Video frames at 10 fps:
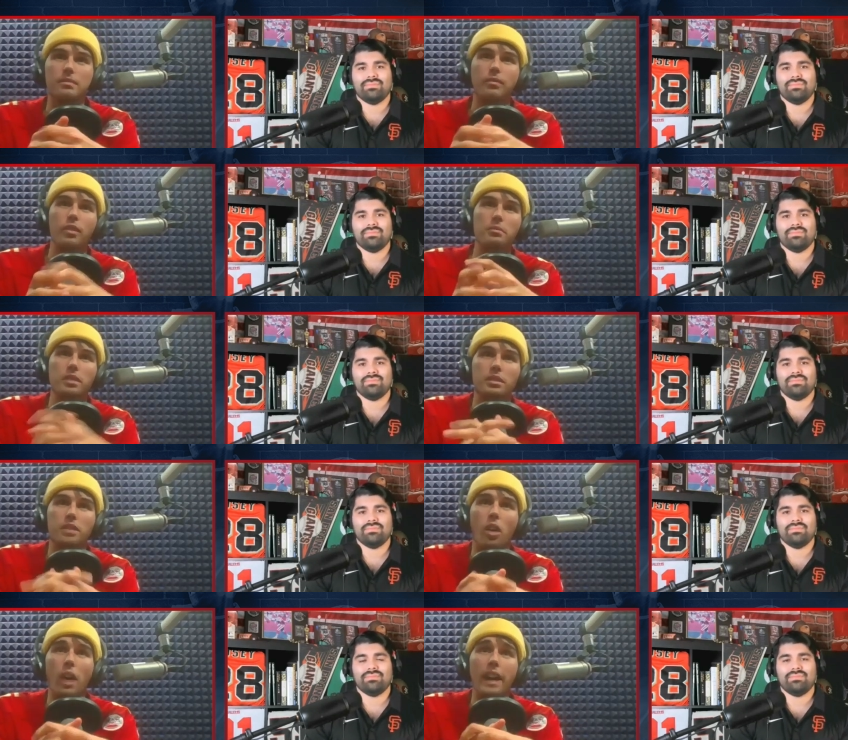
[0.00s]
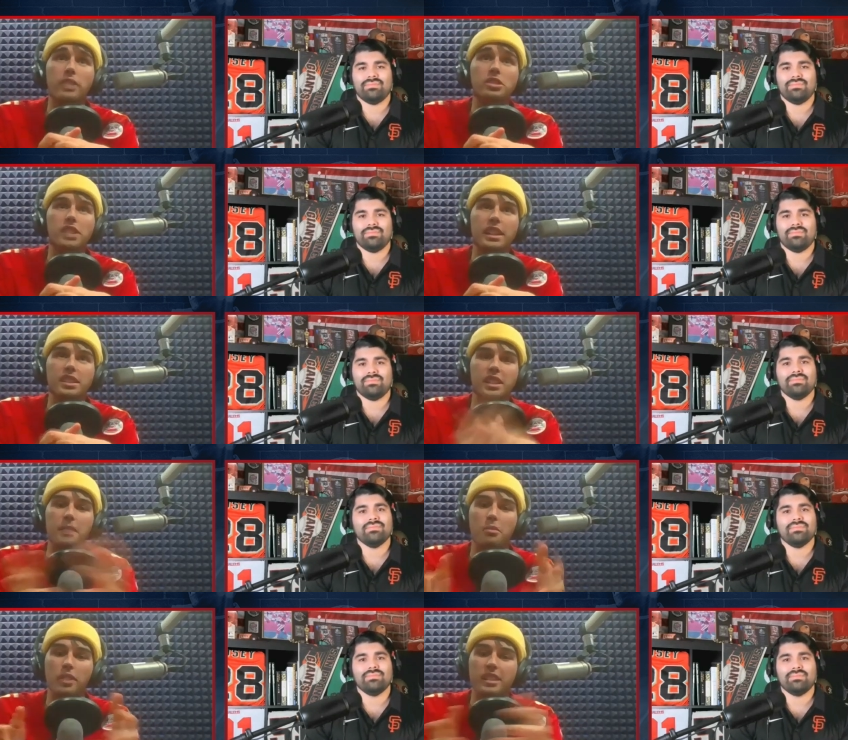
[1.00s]
Speaker 1: from the Ohio State
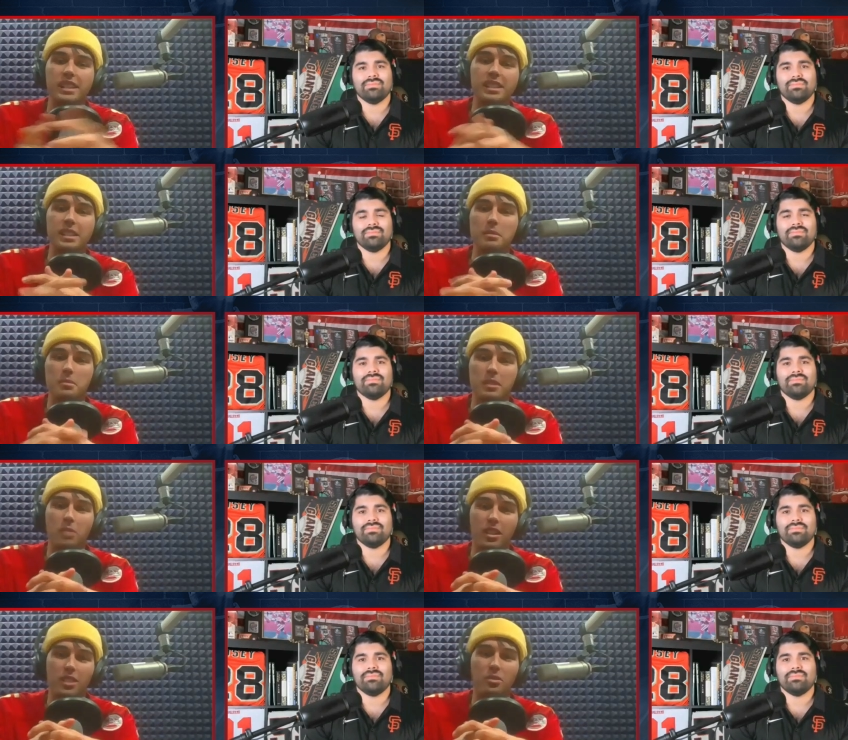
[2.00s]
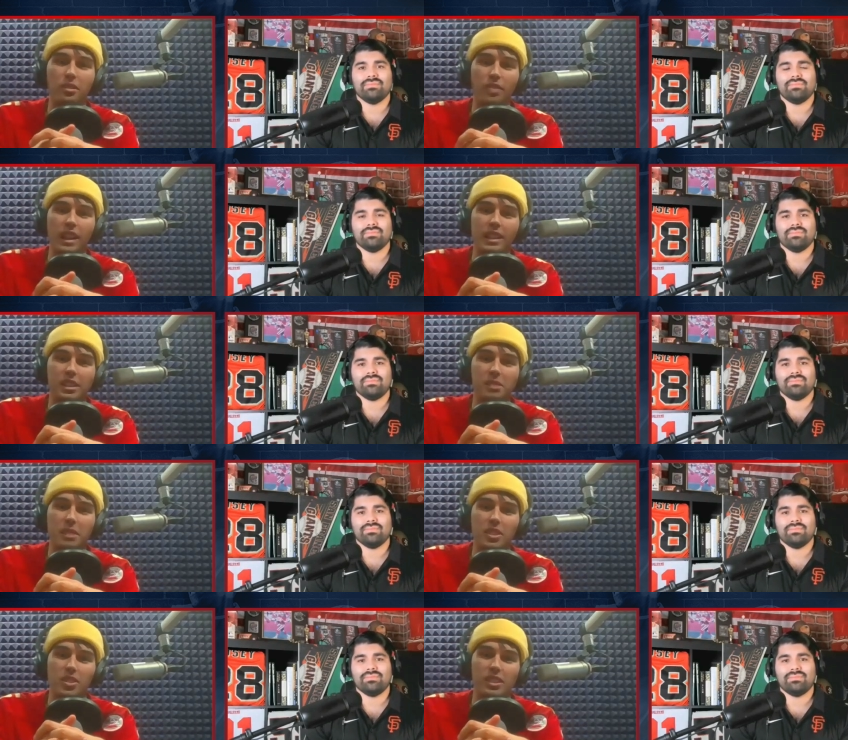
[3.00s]
standpoint, because that seemed to be where you were finding some
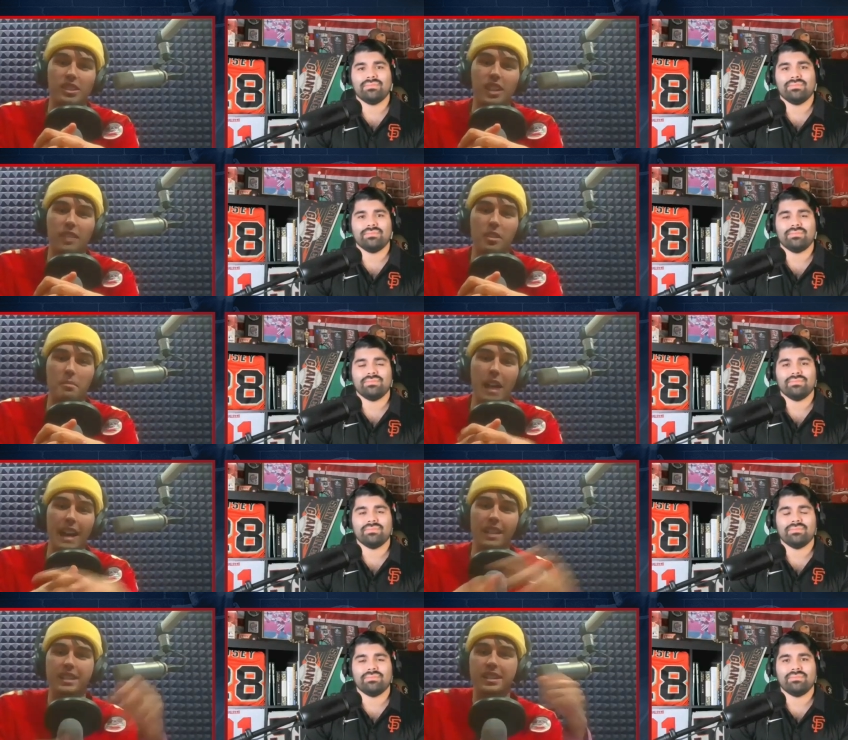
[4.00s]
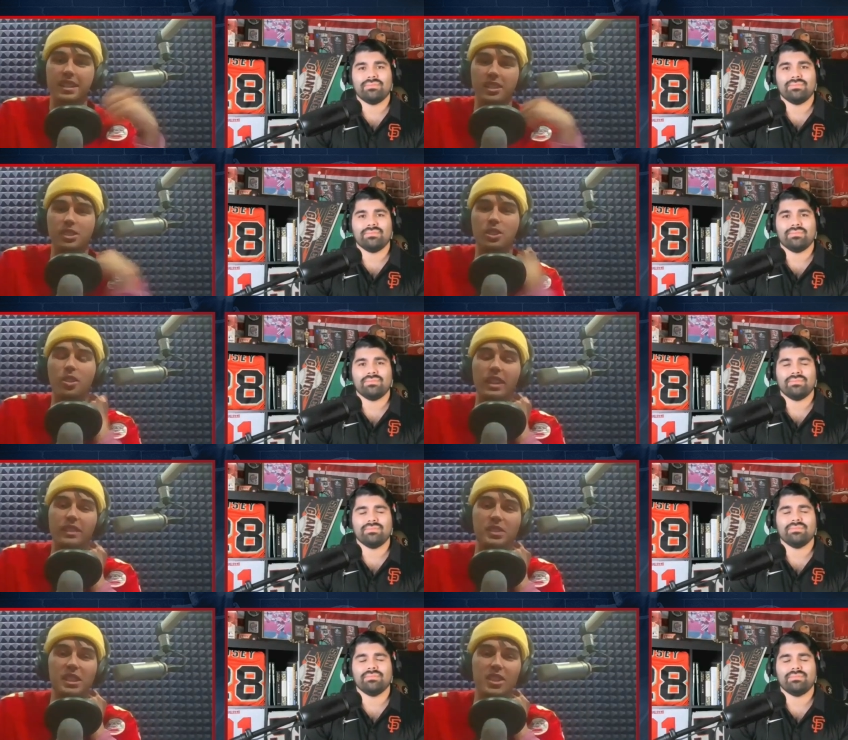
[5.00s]
interest off the bat in the story of
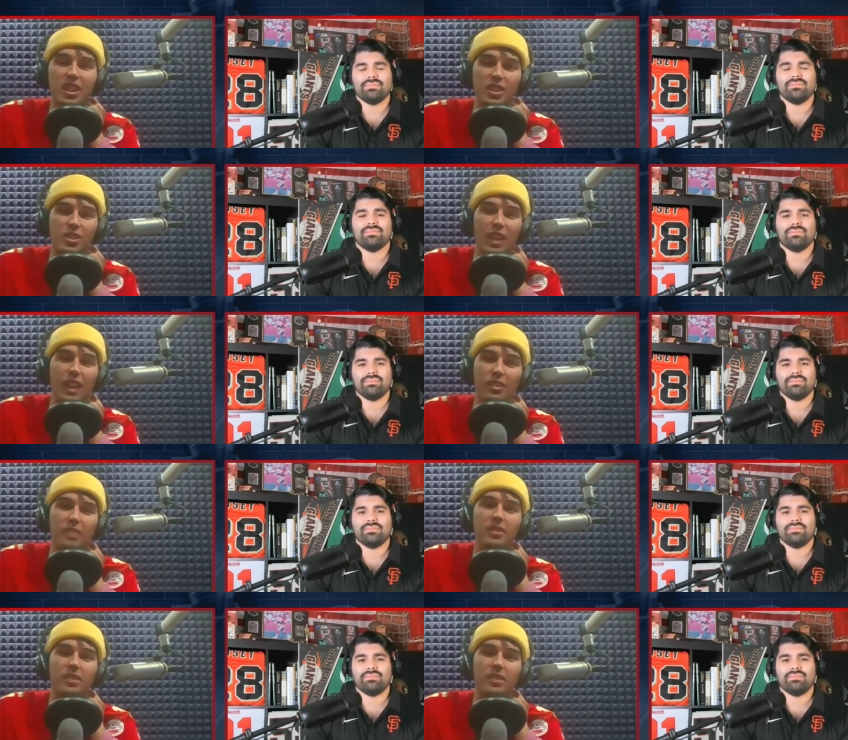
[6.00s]
C.J. Stroud and